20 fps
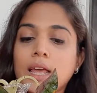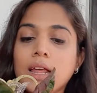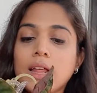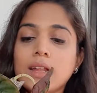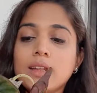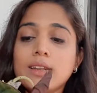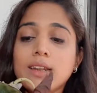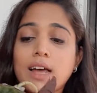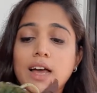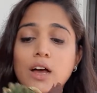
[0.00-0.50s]

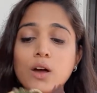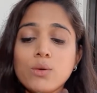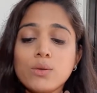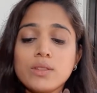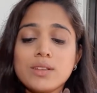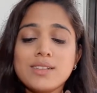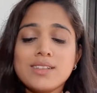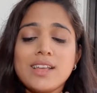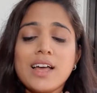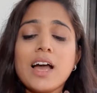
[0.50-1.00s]
Now
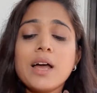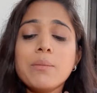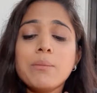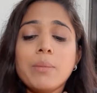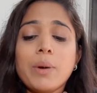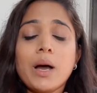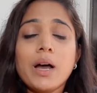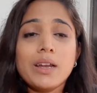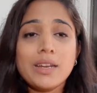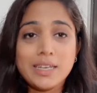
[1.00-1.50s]
the sad
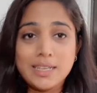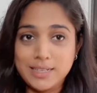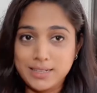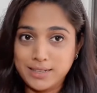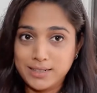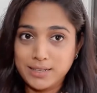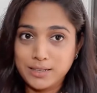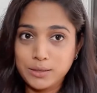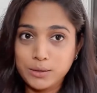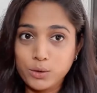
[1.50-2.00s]
part
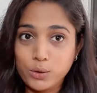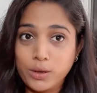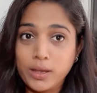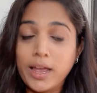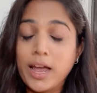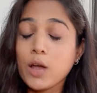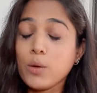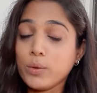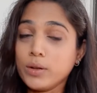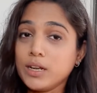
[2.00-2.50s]
is, okay,
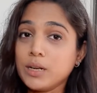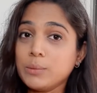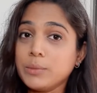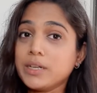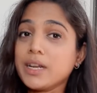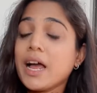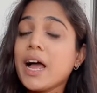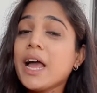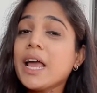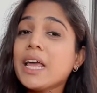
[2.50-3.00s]
I will admit,
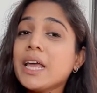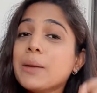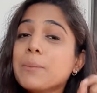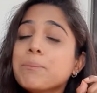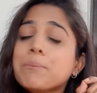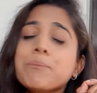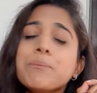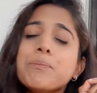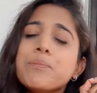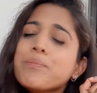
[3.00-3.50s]
I am
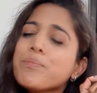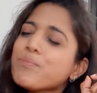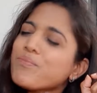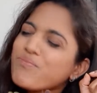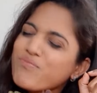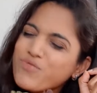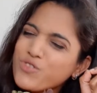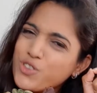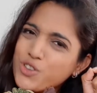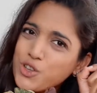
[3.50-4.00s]

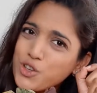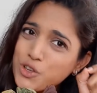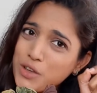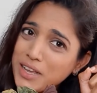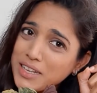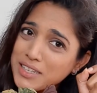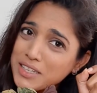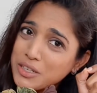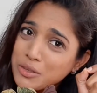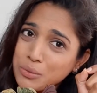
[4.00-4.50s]

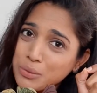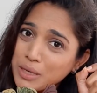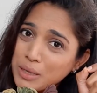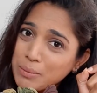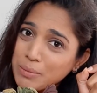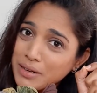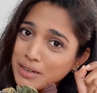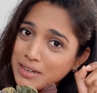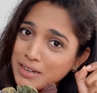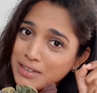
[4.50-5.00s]
just a wee
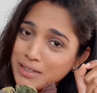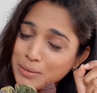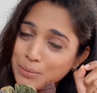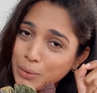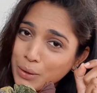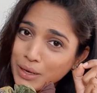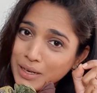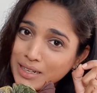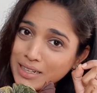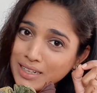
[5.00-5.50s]
bit
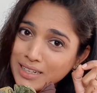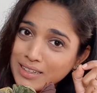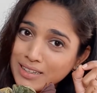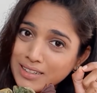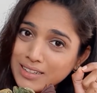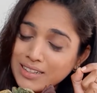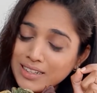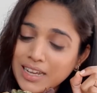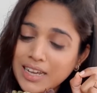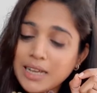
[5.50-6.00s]
disappointed
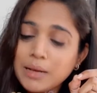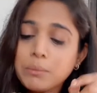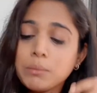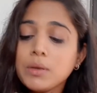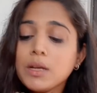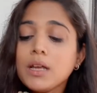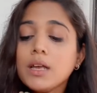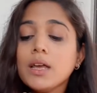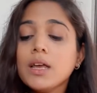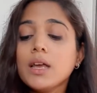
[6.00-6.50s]
this time
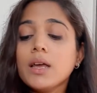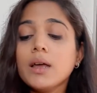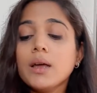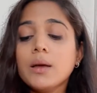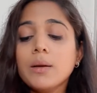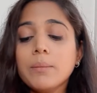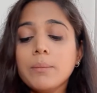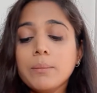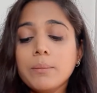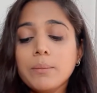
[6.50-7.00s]

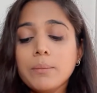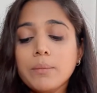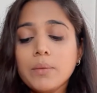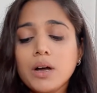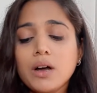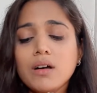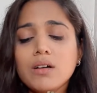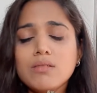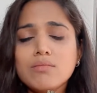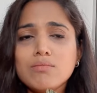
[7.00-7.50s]

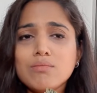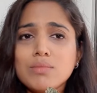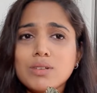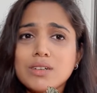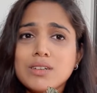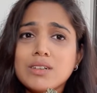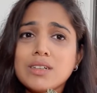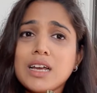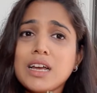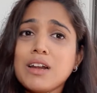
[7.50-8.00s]

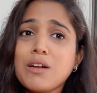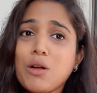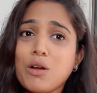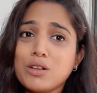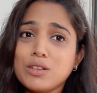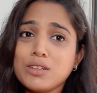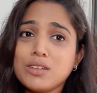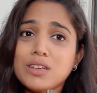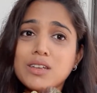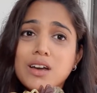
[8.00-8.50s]
because I
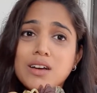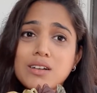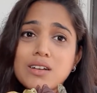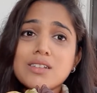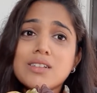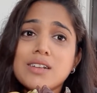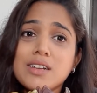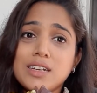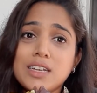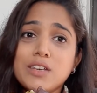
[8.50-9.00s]
lost the
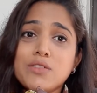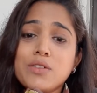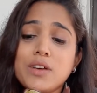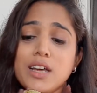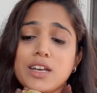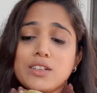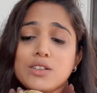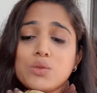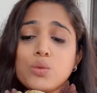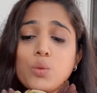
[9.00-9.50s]
youngest leaf
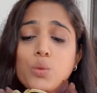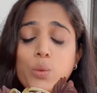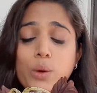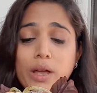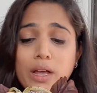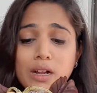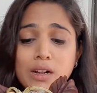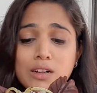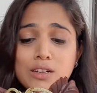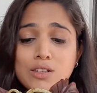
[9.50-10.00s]
as
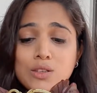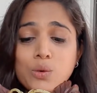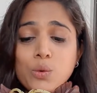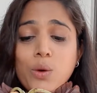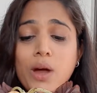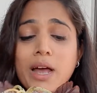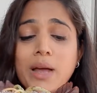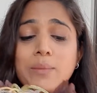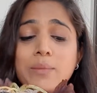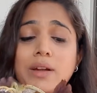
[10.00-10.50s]
well. So
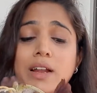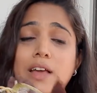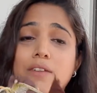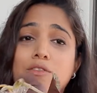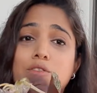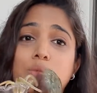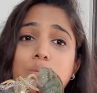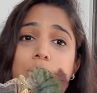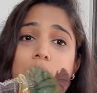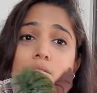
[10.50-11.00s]
I'm
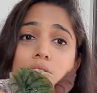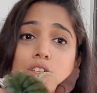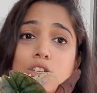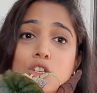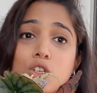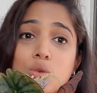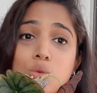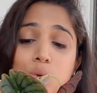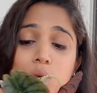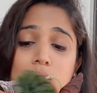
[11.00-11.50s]
left with
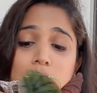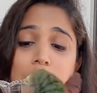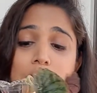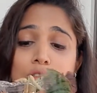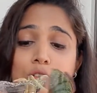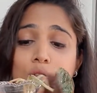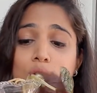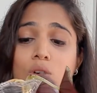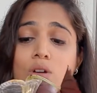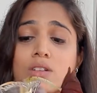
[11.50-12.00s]
2
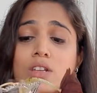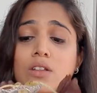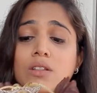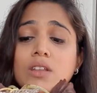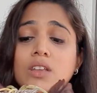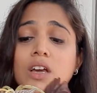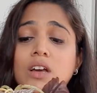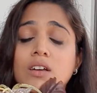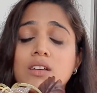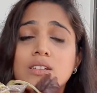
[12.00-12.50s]
leaves. So turns out
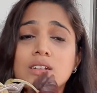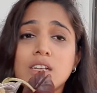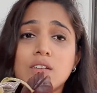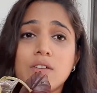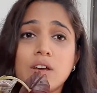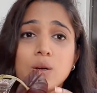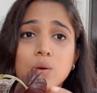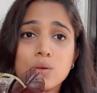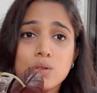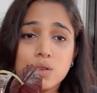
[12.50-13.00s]
the youngest leaf
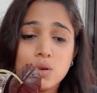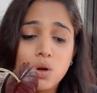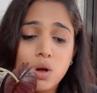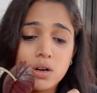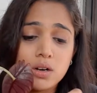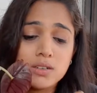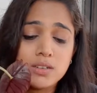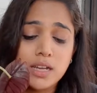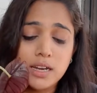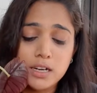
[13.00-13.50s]
had also
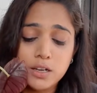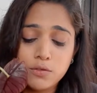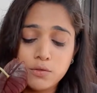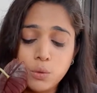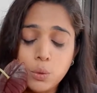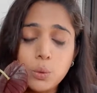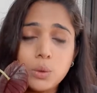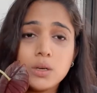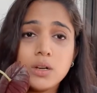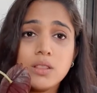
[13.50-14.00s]
gotten slightly
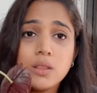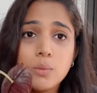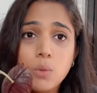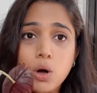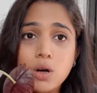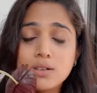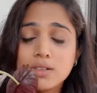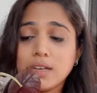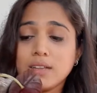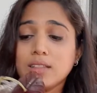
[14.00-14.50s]
folded in the
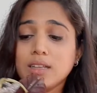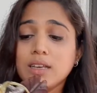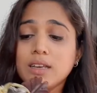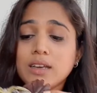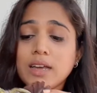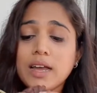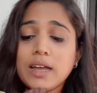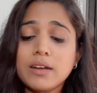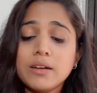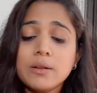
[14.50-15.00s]
box, I
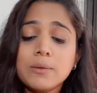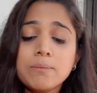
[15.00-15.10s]
think, and